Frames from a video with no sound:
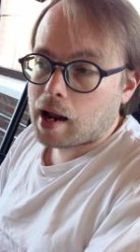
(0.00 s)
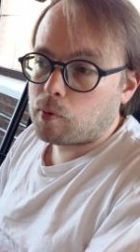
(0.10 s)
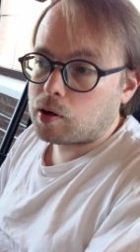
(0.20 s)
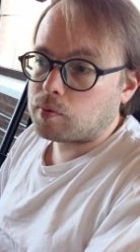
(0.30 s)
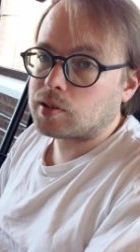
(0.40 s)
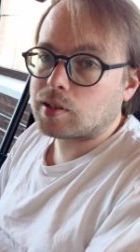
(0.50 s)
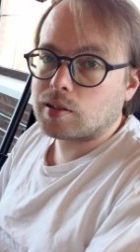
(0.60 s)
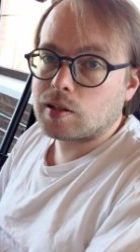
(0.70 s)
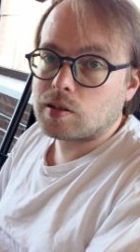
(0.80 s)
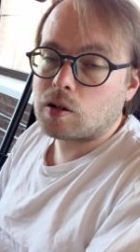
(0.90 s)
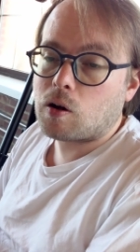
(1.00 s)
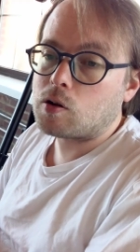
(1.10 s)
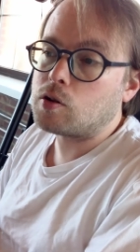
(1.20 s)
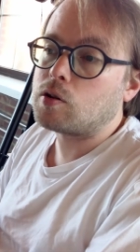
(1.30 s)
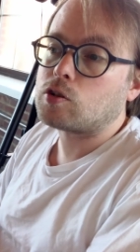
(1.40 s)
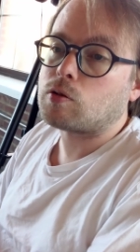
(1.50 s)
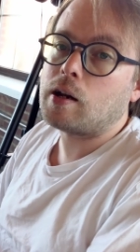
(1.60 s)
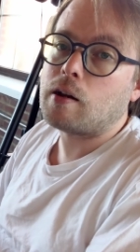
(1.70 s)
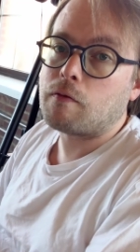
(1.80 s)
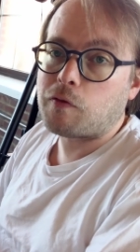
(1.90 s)
when it was 6 cents a card, you could
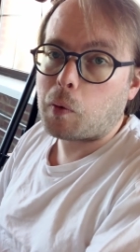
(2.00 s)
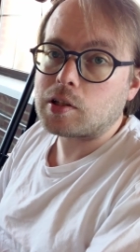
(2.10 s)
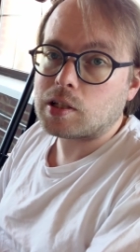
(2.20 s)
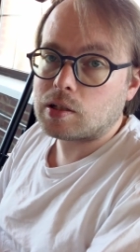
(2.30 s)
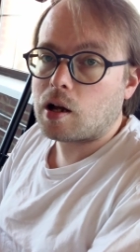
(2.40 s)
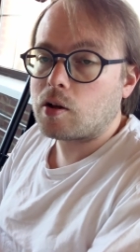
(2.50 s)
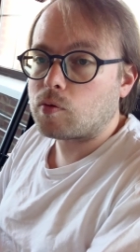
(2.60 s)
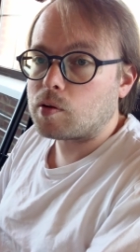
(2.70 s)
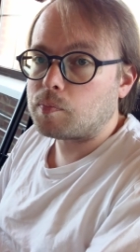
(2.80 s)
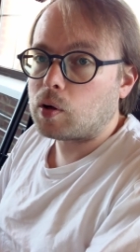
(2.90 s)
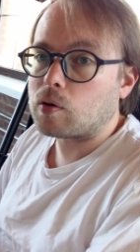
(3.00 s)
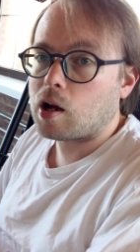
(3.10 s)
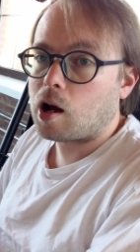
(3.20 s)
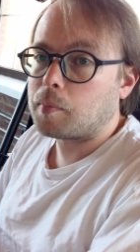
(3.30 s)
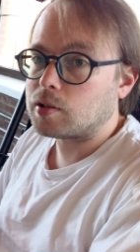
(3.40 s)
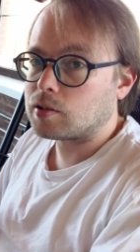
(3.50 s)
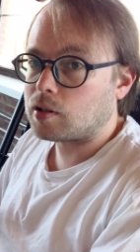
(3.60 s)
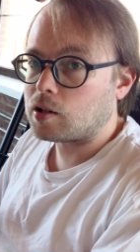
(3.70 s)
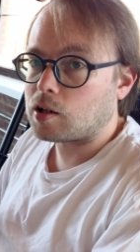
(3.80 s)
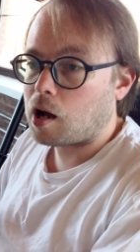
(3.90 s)
trade in 1,400 bulk commons and
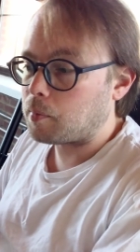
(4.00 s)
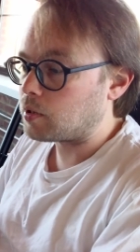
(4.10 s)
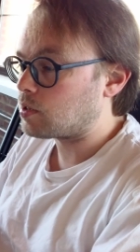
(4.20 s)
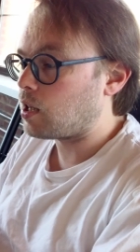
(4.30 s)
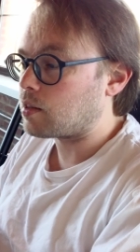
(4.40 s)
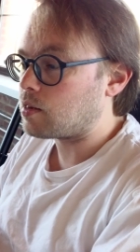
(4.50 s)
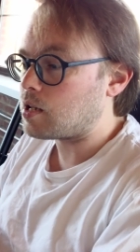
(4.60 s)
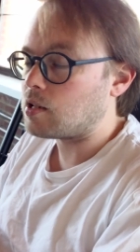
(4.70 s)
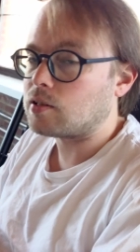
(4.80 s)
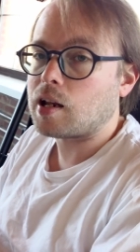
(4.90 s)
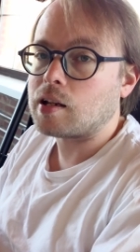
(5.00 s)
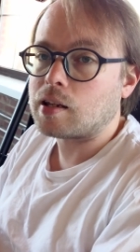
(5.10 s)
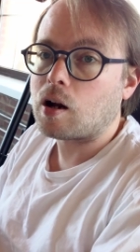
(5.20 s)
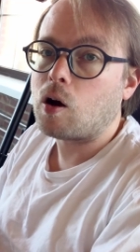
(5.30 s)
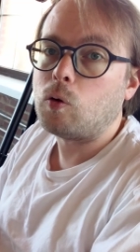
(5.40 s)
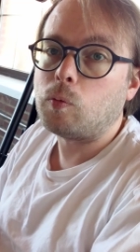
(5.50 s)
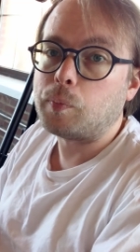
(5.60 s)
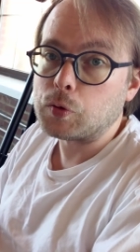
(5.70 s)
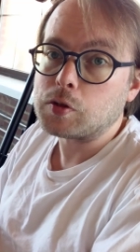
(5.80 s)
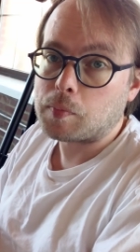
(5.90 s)
uncommons like these and get a whole
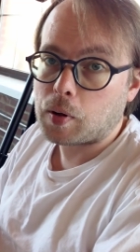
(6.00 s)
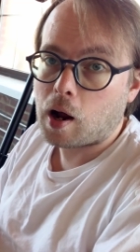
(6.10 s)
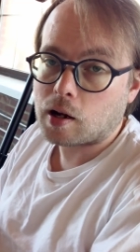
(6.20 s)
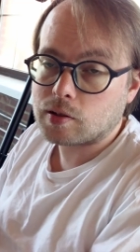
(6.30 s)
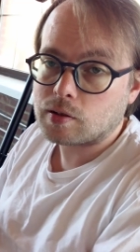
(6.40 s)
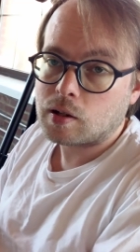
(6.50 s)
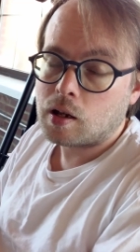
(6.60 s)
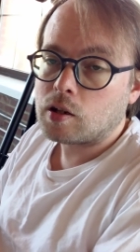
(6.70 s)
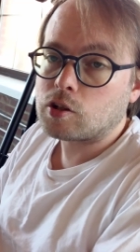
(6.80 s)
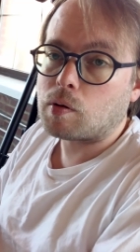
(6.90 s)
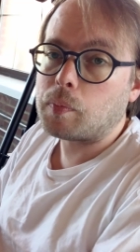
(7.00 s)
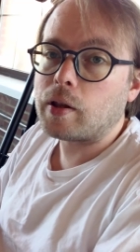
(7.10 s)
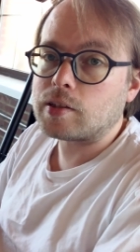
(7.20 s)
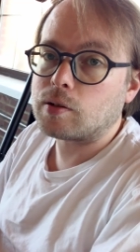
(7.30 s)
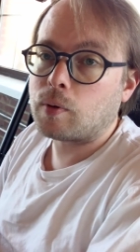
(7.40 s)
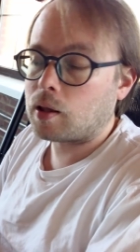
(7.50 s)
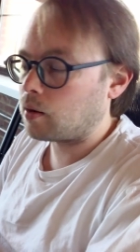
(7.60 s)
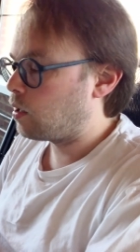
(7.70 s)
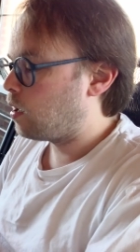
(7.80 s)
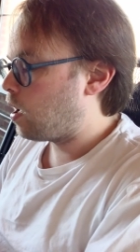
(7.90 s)
booster box to replace it with.
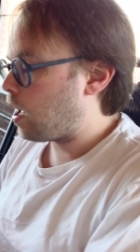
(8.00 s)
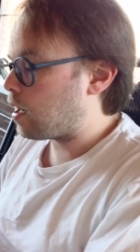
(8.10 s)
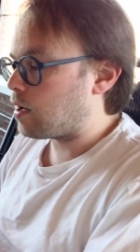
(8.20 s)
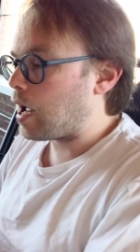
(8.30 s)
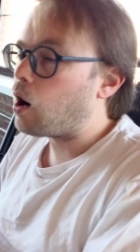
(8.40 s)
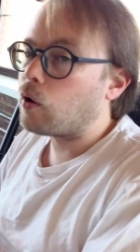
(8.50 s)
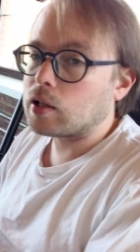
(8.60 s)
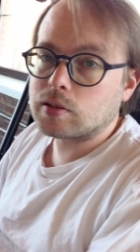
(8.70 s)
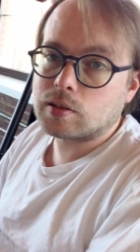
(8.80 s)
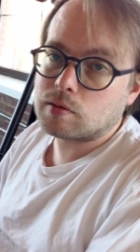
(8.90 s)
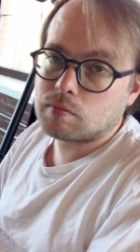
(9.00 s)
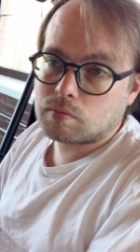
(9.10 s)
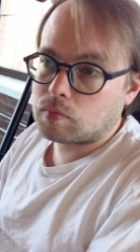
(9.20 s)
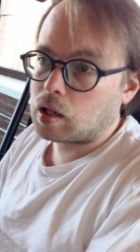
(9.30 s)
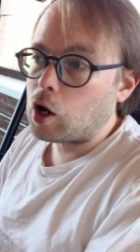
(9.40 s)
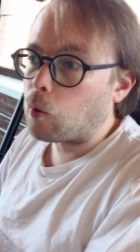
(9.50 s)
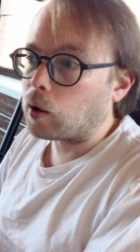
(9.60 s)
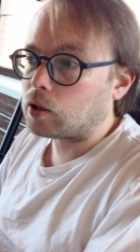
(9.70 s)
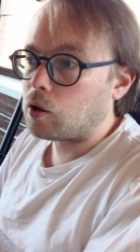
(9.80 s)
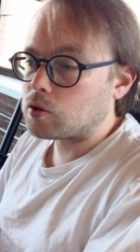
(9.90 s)
And now it's nowhere
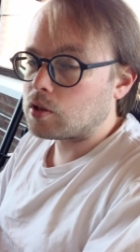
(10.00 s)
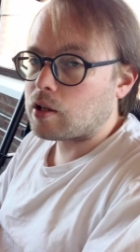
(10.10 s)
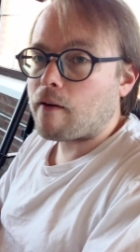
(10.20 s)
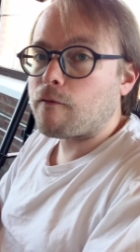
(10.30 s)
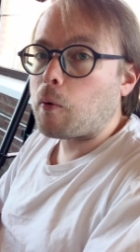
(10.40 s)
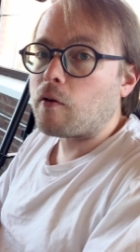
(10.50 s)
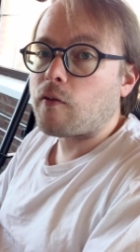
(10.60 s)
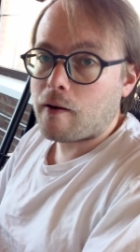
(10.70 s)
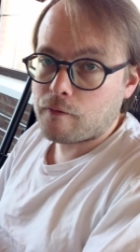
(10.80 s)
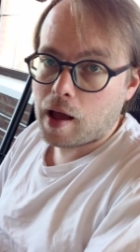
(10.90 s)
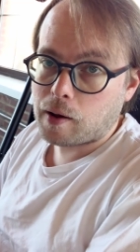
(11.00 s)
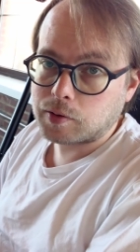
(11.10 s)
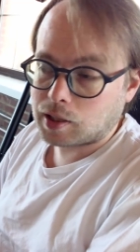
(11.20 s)
close to that, 4,000 or 5,000, I